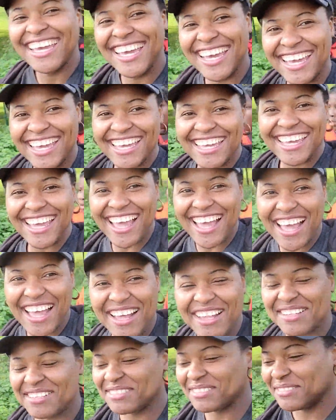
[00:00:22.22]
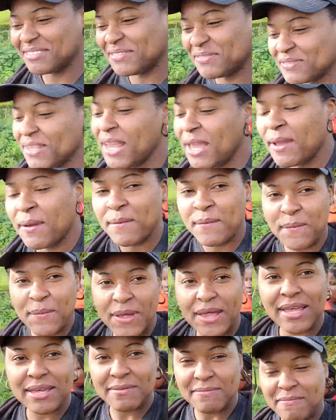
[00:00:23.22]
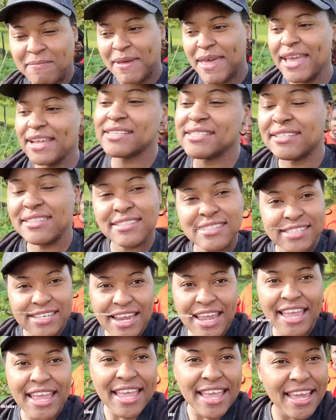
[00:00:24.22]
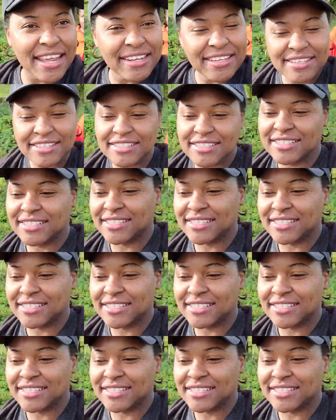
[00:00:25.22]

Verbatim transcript: Hey y'all, welcome back to the channel,